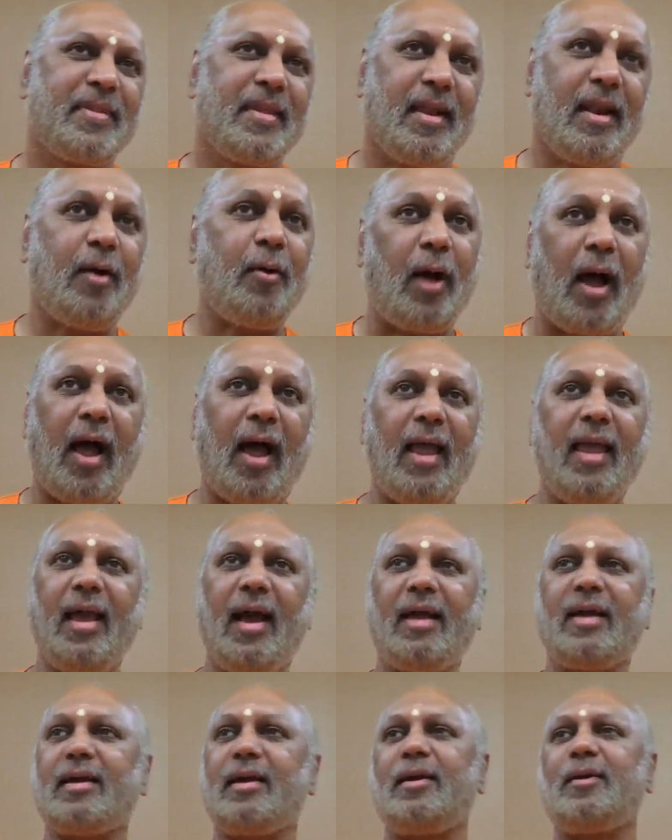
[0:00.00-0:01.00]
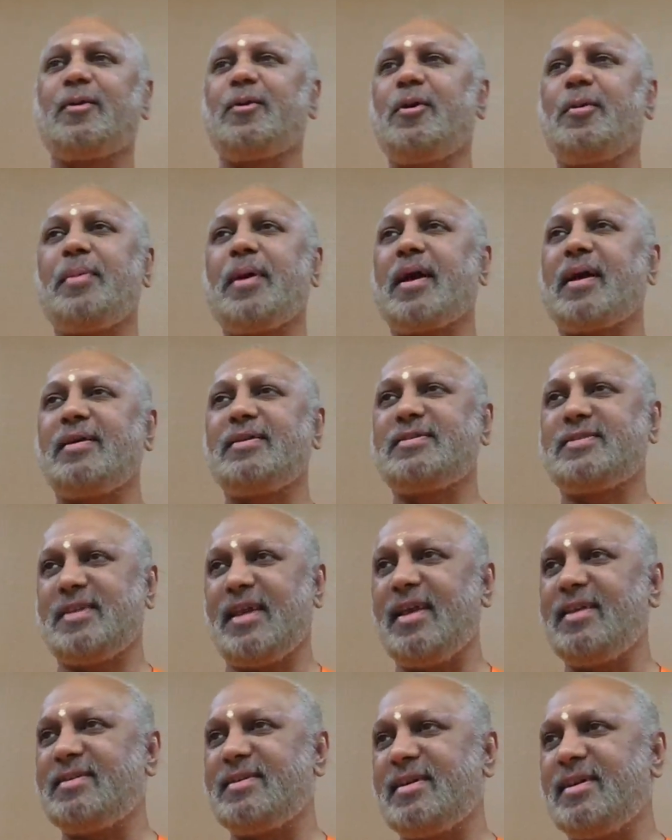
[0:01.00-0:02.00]
Now I cannot go back and
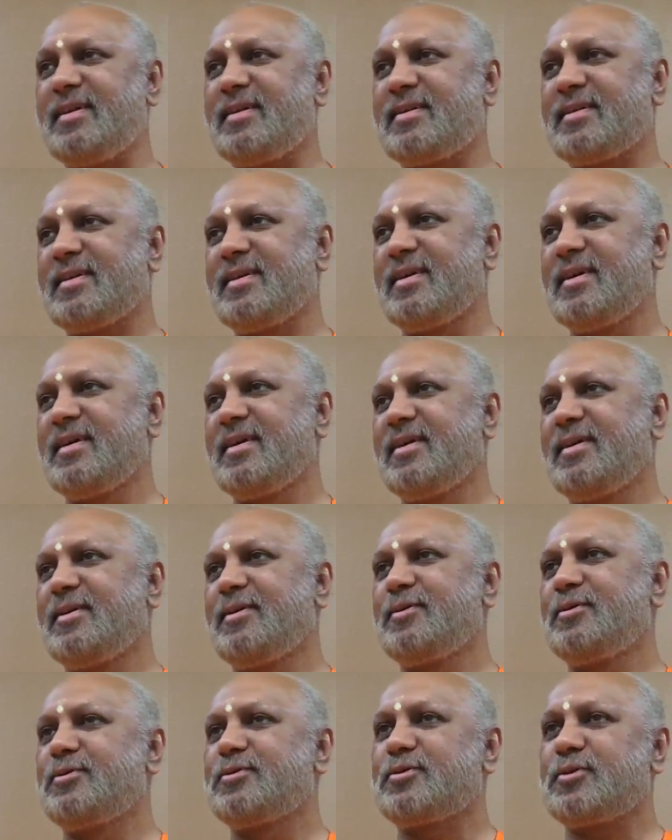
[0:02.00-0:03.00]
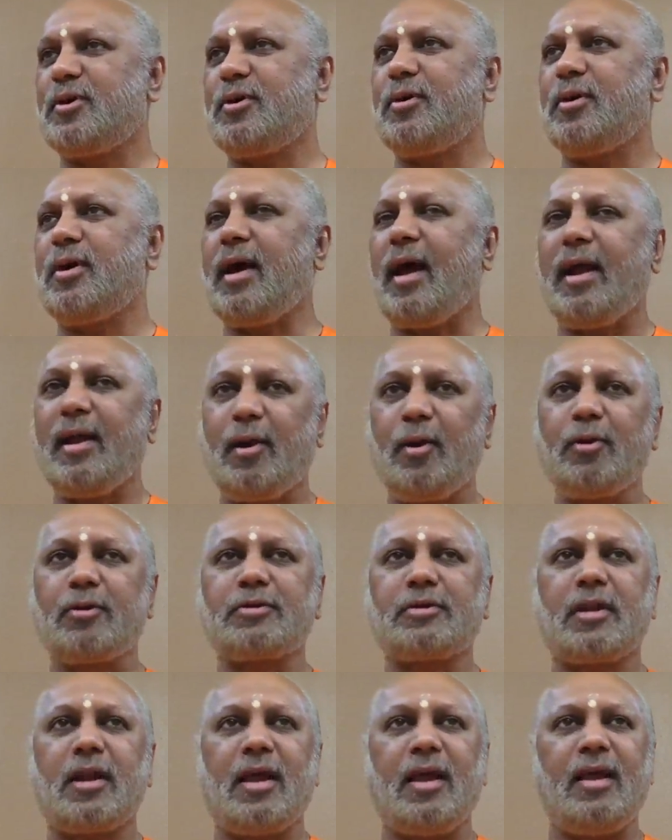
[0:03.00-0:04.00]
change it. So it
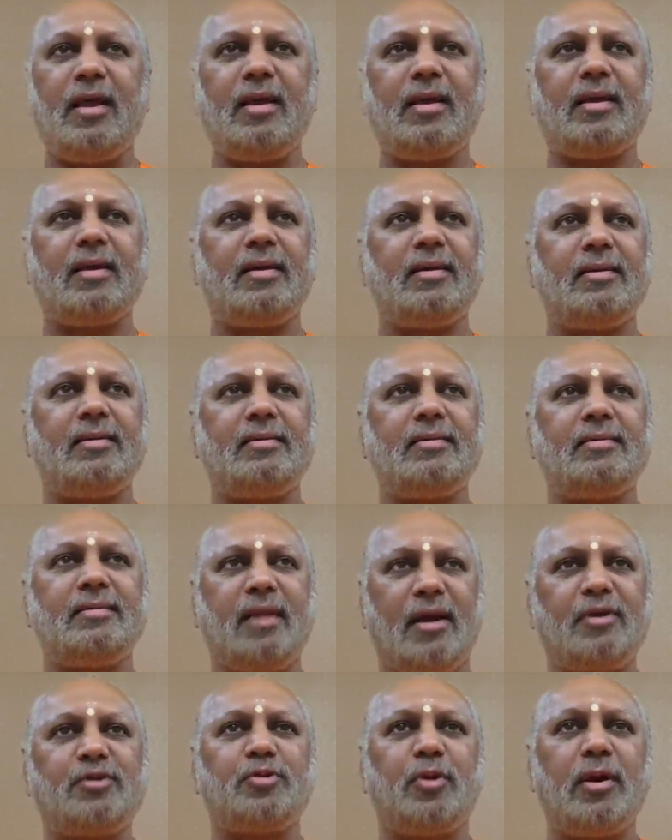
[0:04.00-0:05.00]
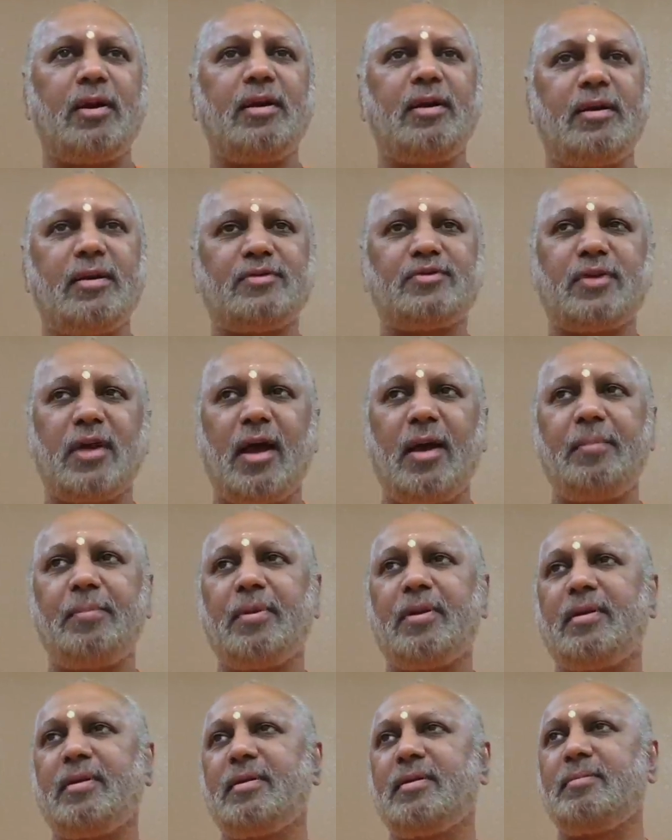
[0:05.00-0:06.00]
looks like that's what it has to
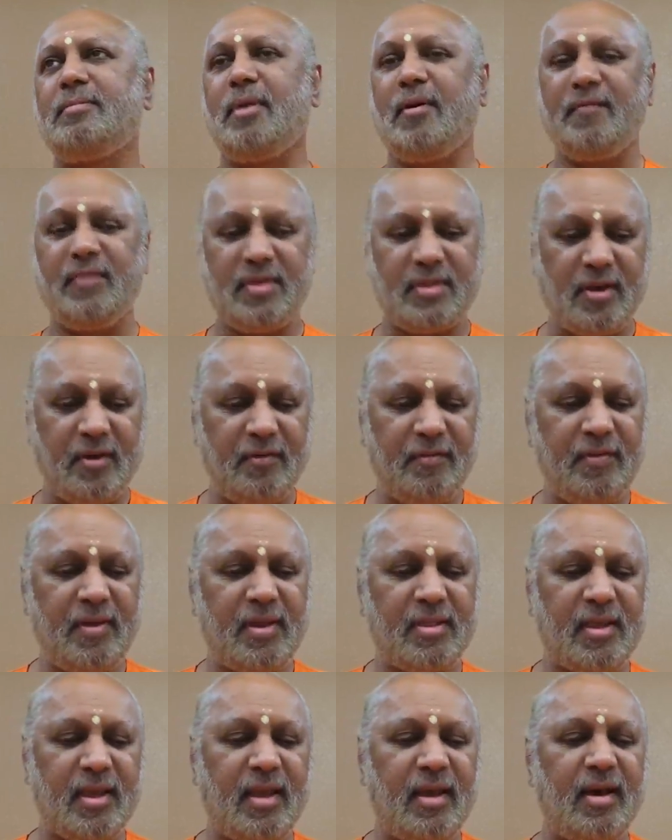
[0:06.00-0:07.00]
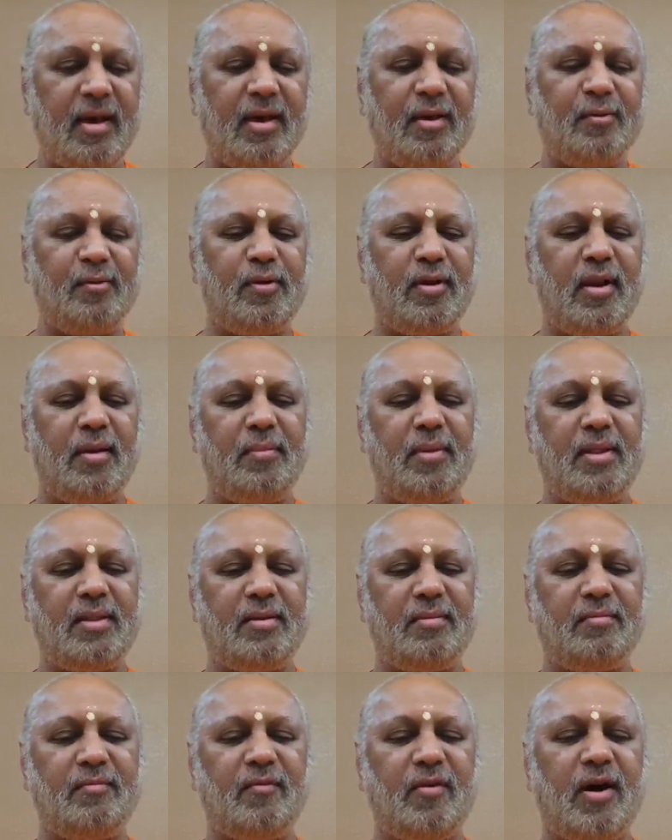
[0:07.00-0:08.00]
happen. Bhavitavyataya
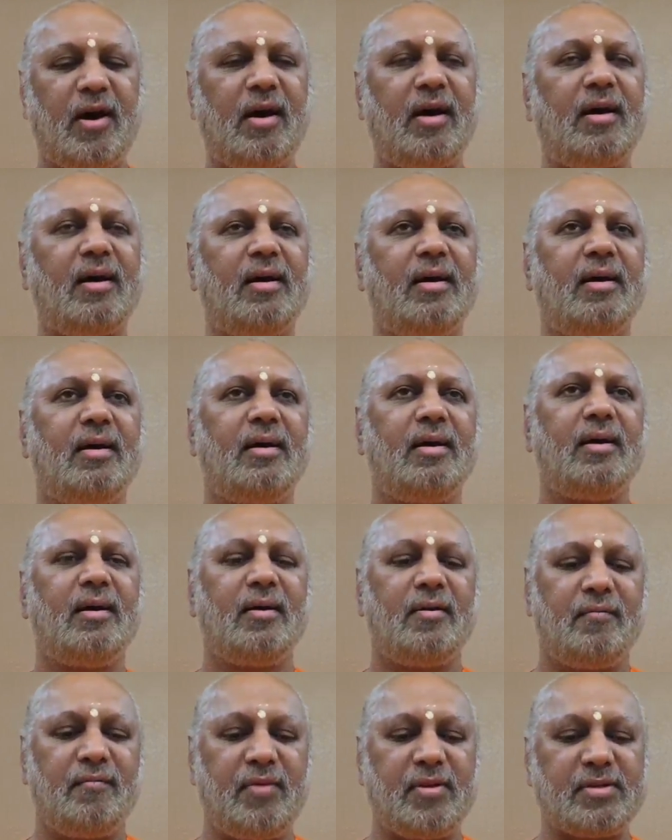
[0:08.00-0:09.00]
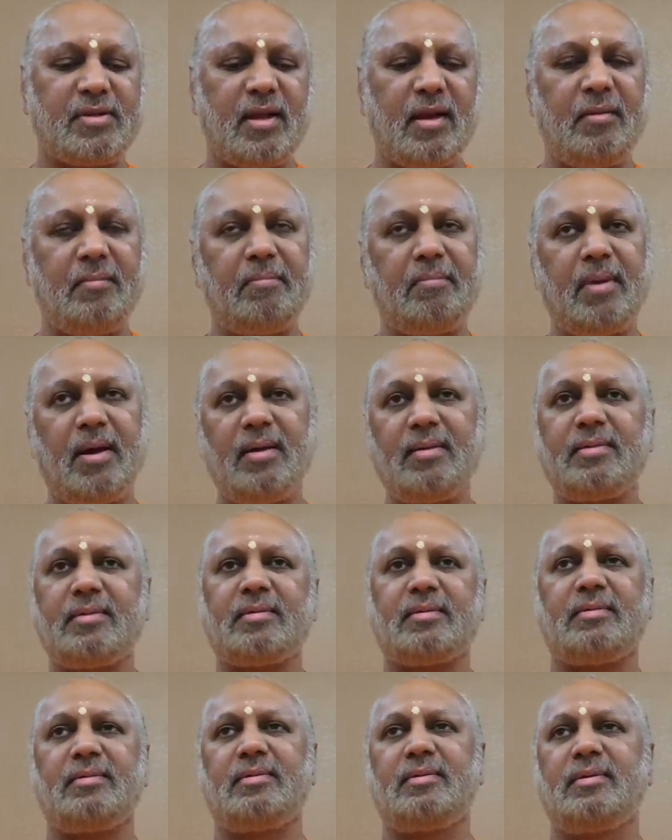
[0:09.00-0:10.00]
nunamidam va vyasanam
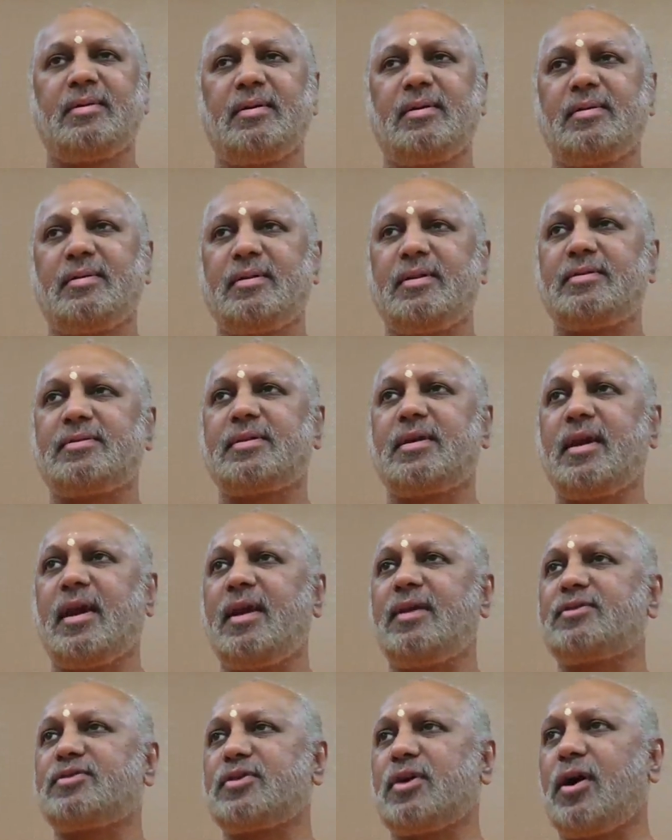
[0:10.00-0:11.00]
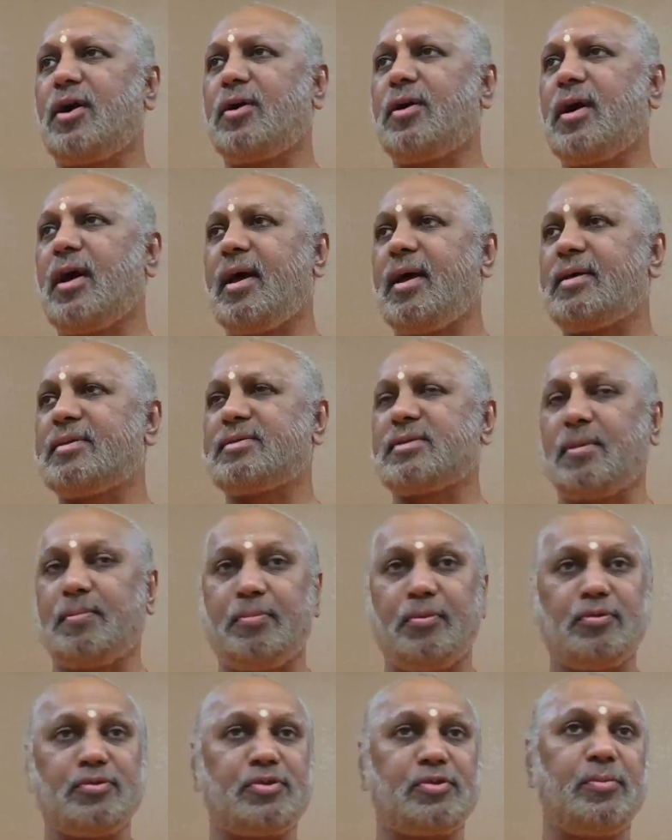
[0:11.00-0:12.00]
mahat. This great sorrow has
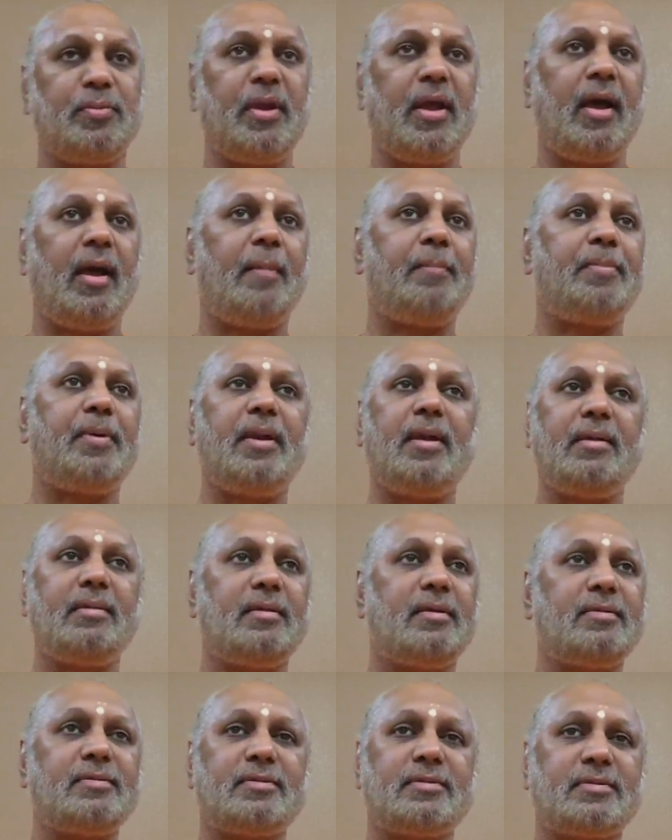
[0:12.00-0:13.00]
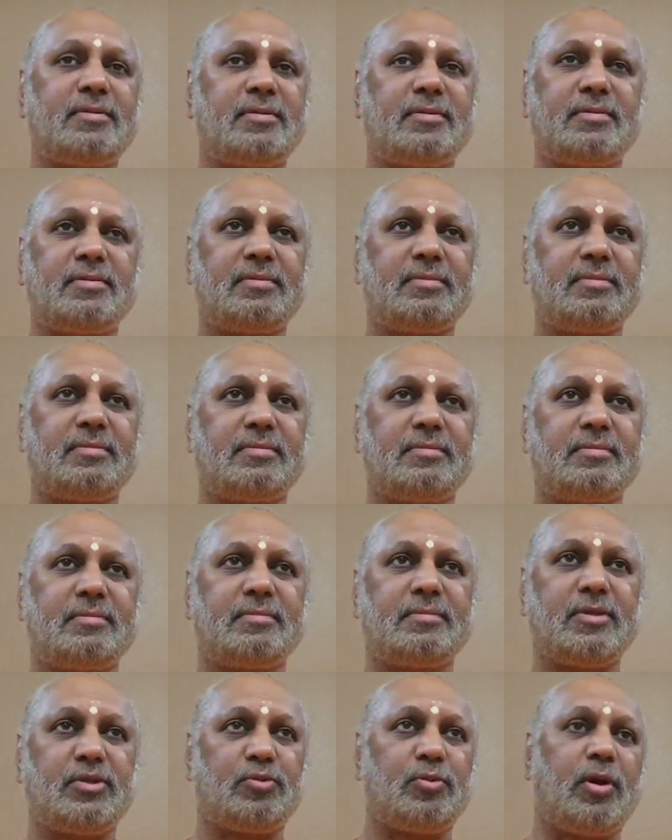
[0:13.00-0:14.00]
supposed to be happening this.
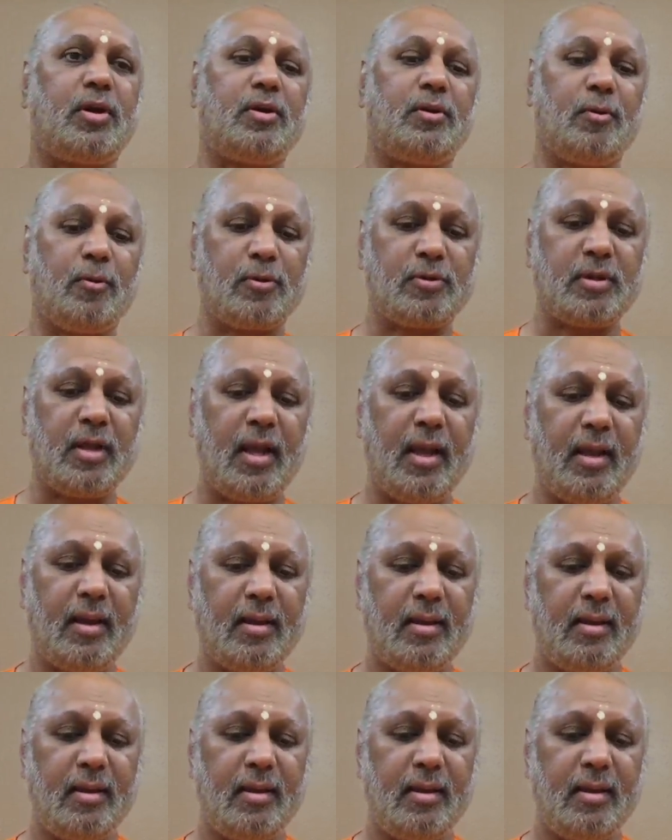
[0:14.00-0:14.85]
That's what it looks like.